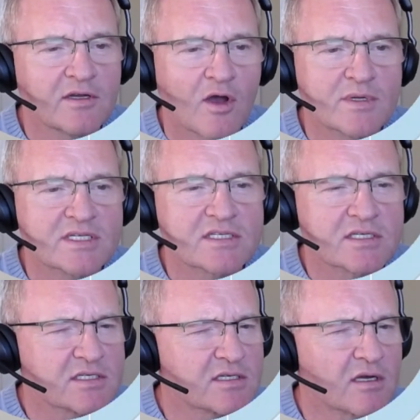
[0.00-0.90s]
Home
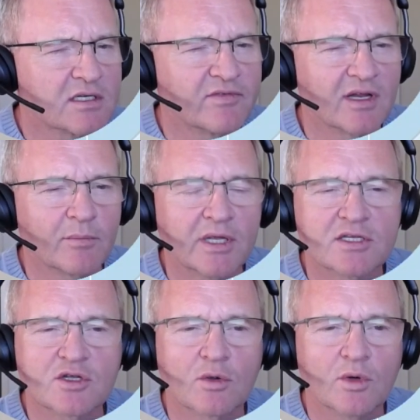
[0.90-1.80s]
Assistant start developing
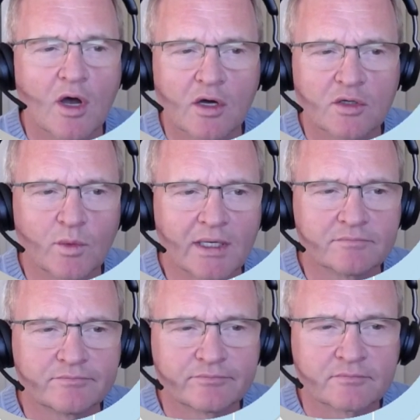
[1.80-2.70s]
its own hardware?
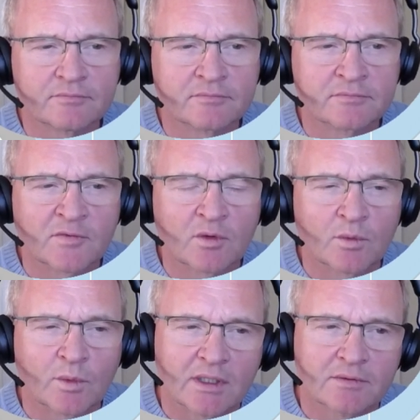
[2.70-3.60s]

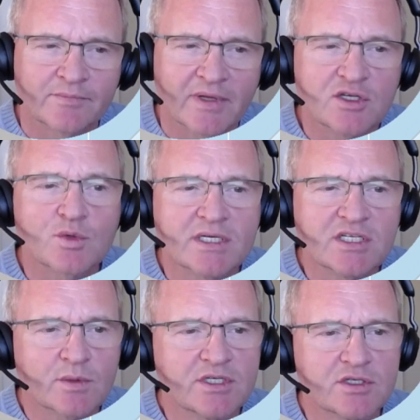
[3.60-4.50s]
Well, in
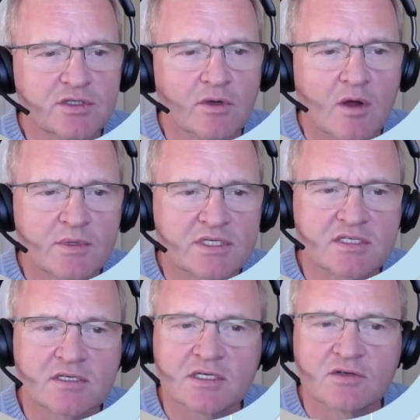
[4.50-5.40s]
2022, Home
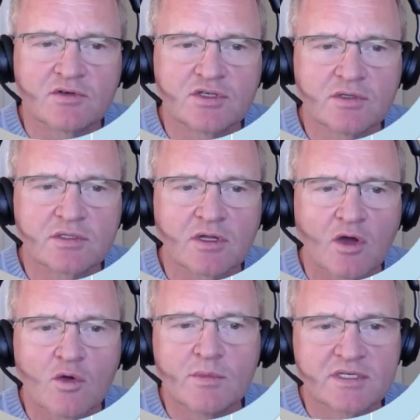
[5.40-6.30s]
Assistant introduced the
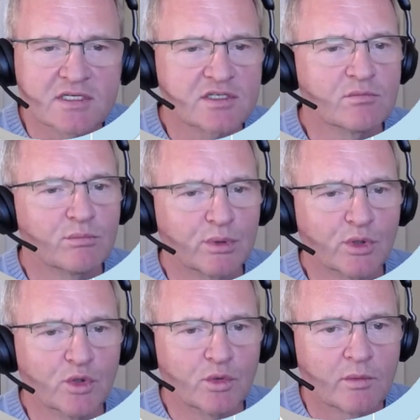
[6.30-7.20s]
Home Assistant
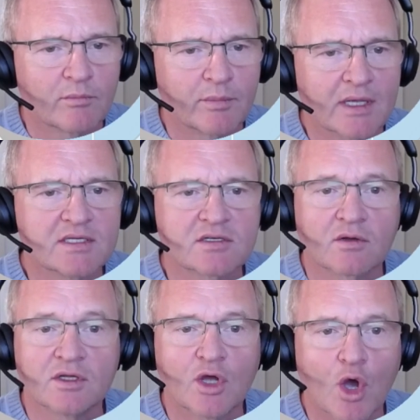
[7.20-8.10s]
Blue, based
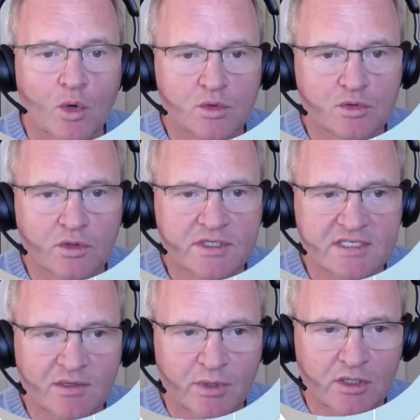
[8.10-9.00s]
on the odroid
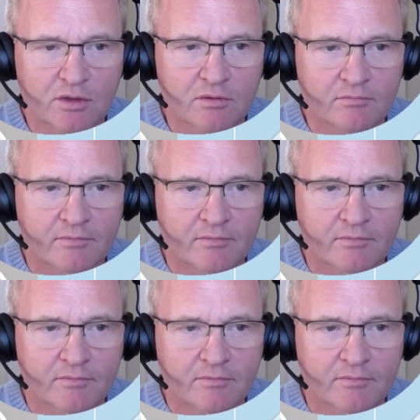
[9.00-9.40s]
CPU.